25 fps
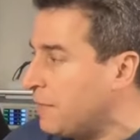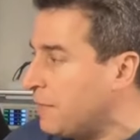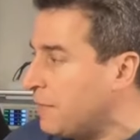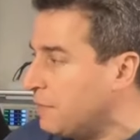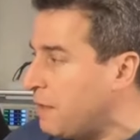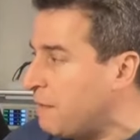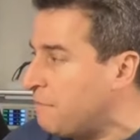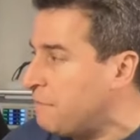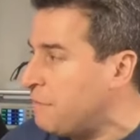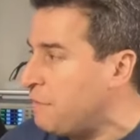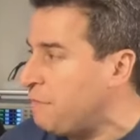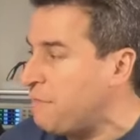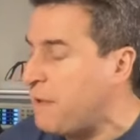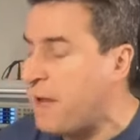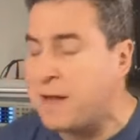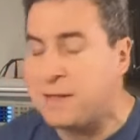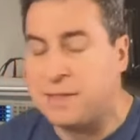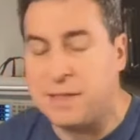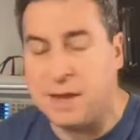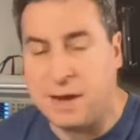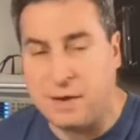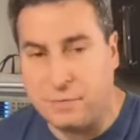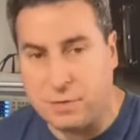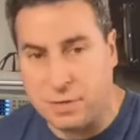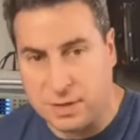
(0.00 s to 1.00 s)
I love the
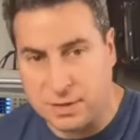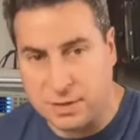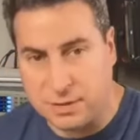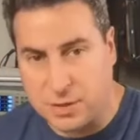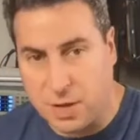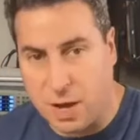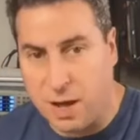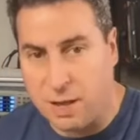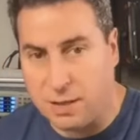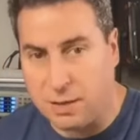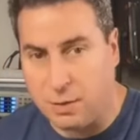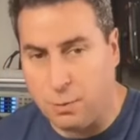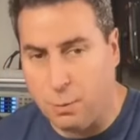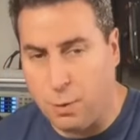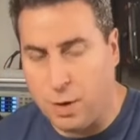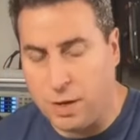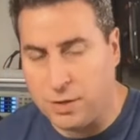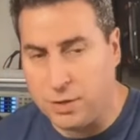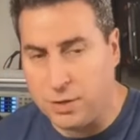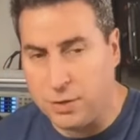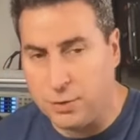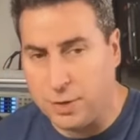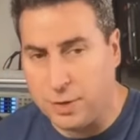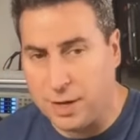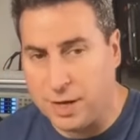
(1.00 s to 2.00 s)
fact that everything's all in
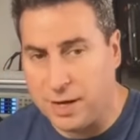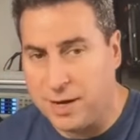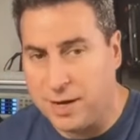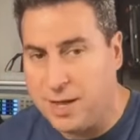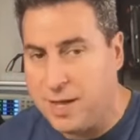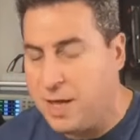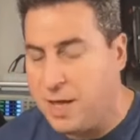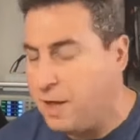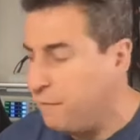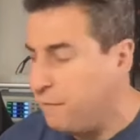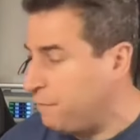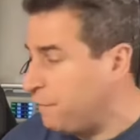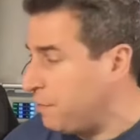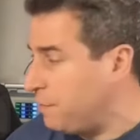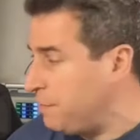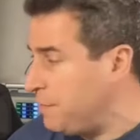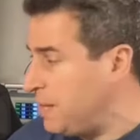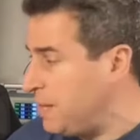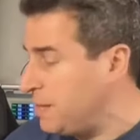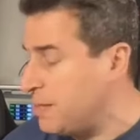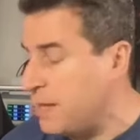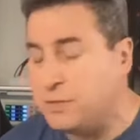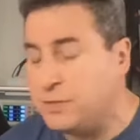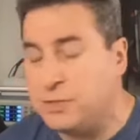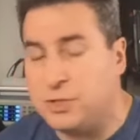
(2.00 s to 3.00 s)
one unit. For
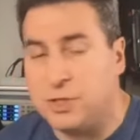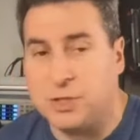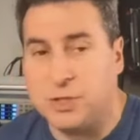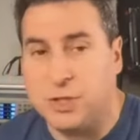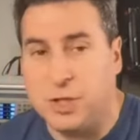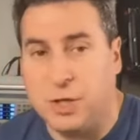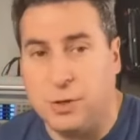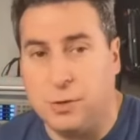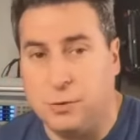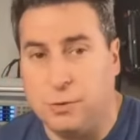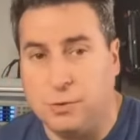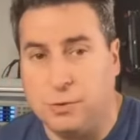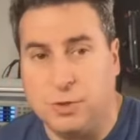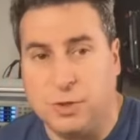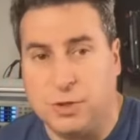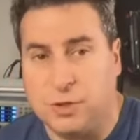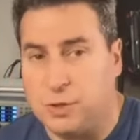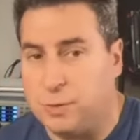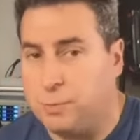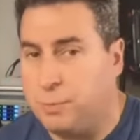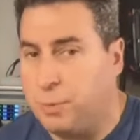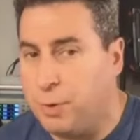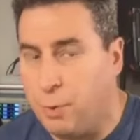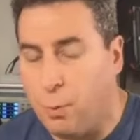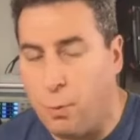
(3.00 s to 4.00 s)
me, that's just huge
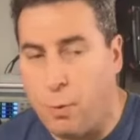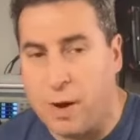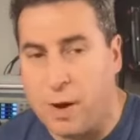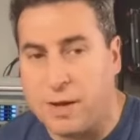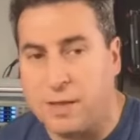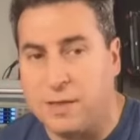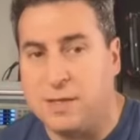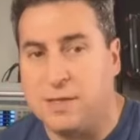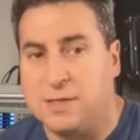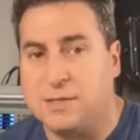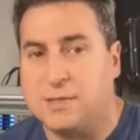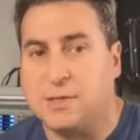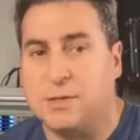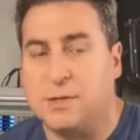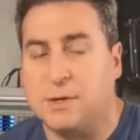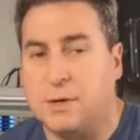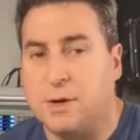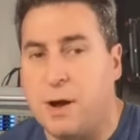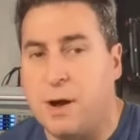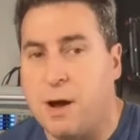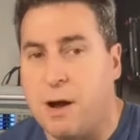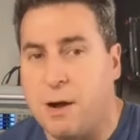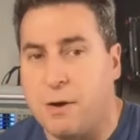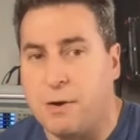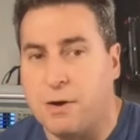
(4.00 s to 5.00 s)
because you put one of these in
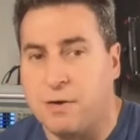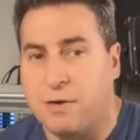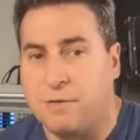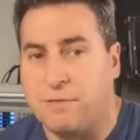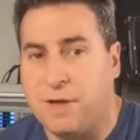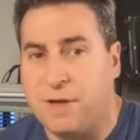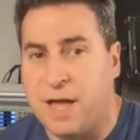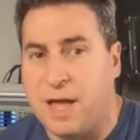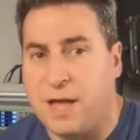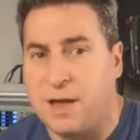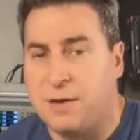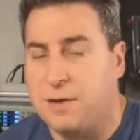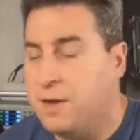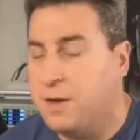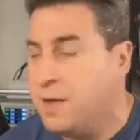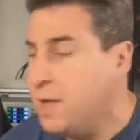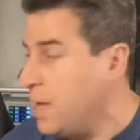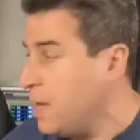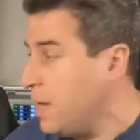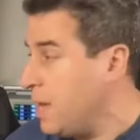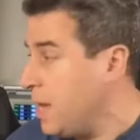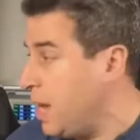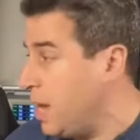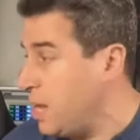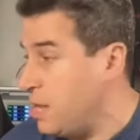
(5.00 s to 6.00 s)
your car, your van,
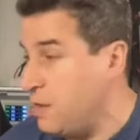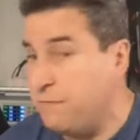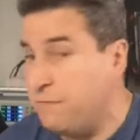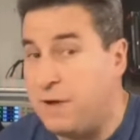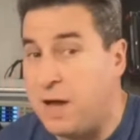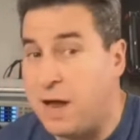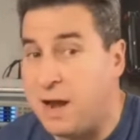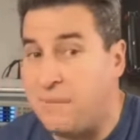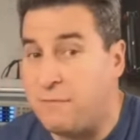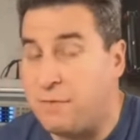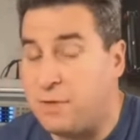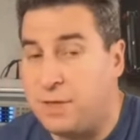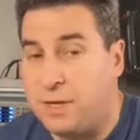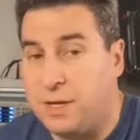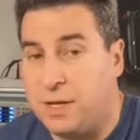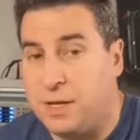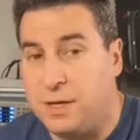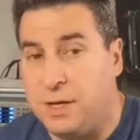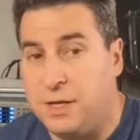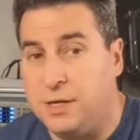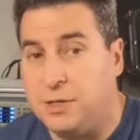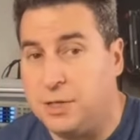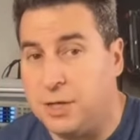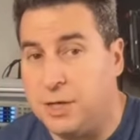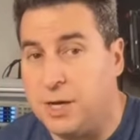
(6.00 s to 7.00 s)
and you've got everything
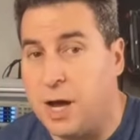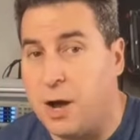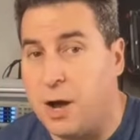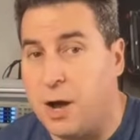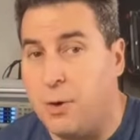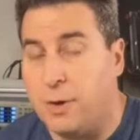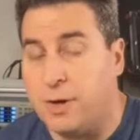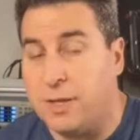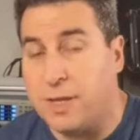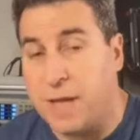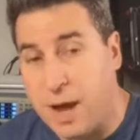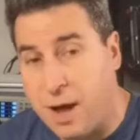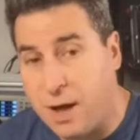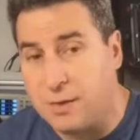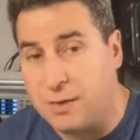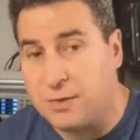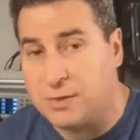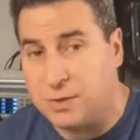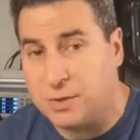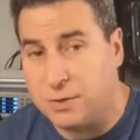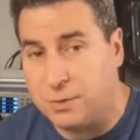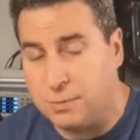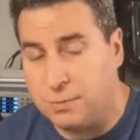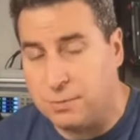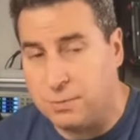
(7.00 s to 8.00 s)
you need to go. And they
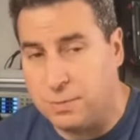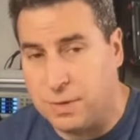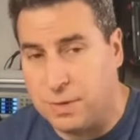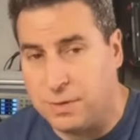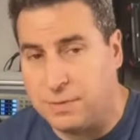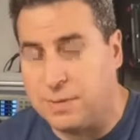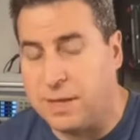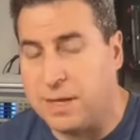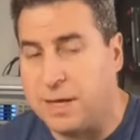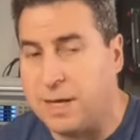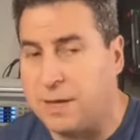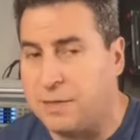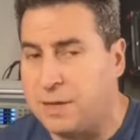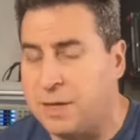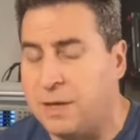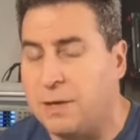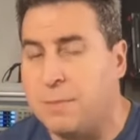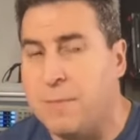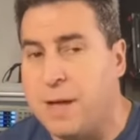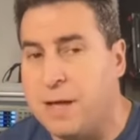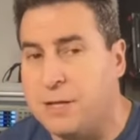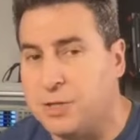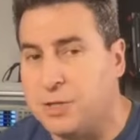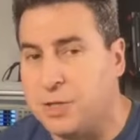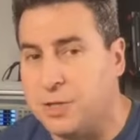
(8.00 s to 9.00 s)
also, like I think
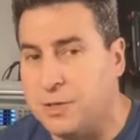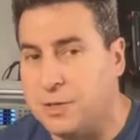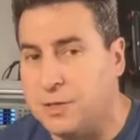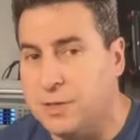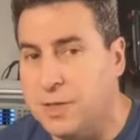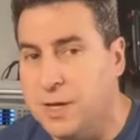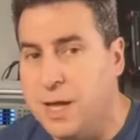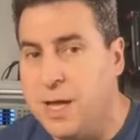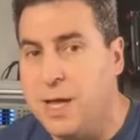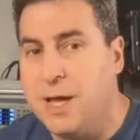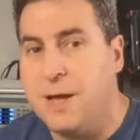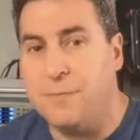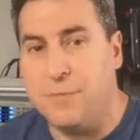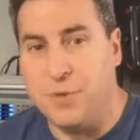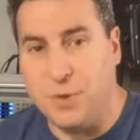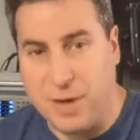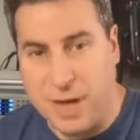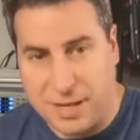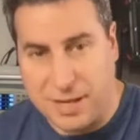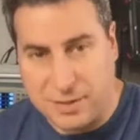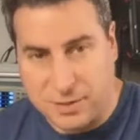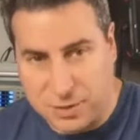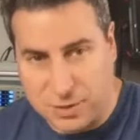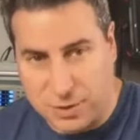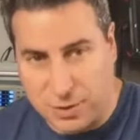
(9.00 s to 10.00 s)
you mentioned,
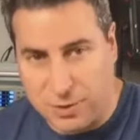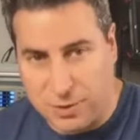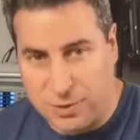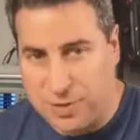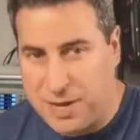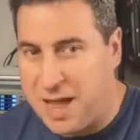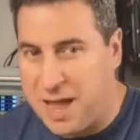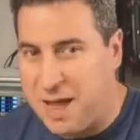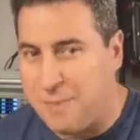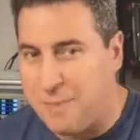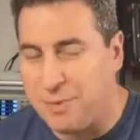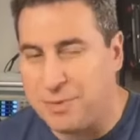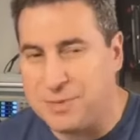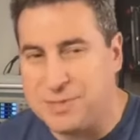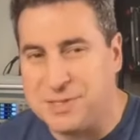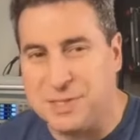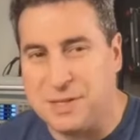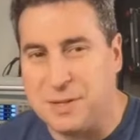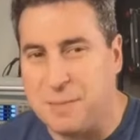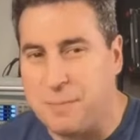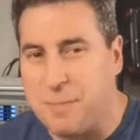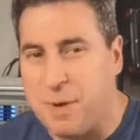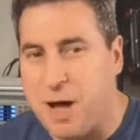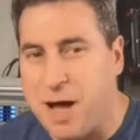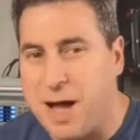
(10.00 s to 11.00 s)
you get solar cables
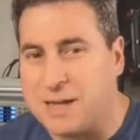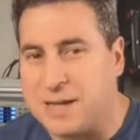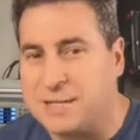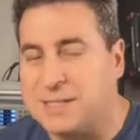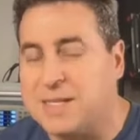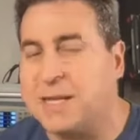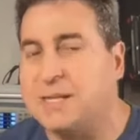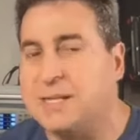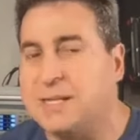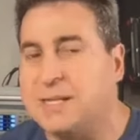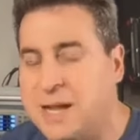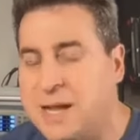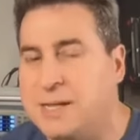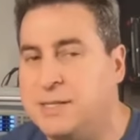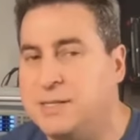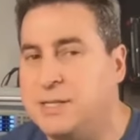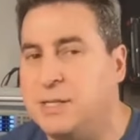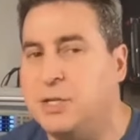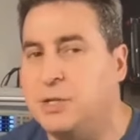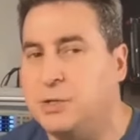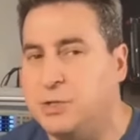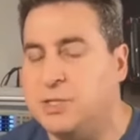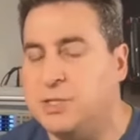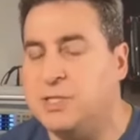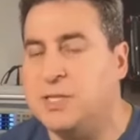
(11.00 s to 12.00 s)
in the box. Like it's nice
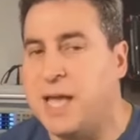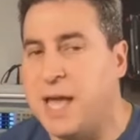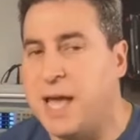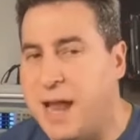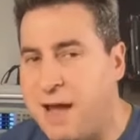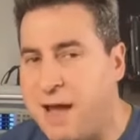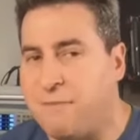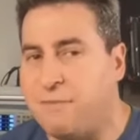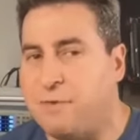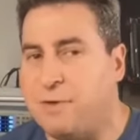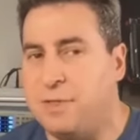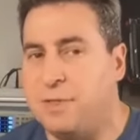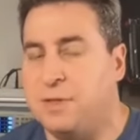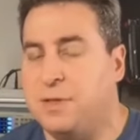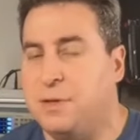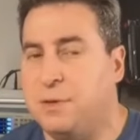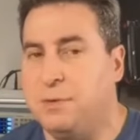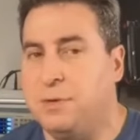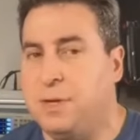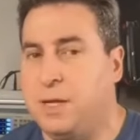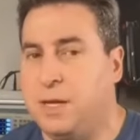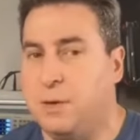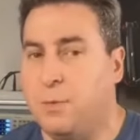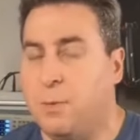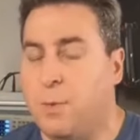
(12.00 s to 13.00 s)
that you just get everything
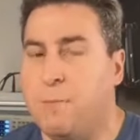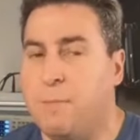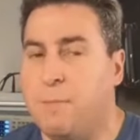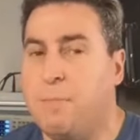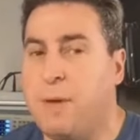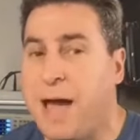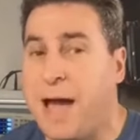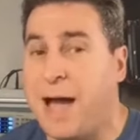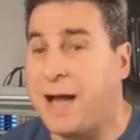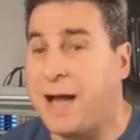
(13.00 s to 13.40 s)
you need in one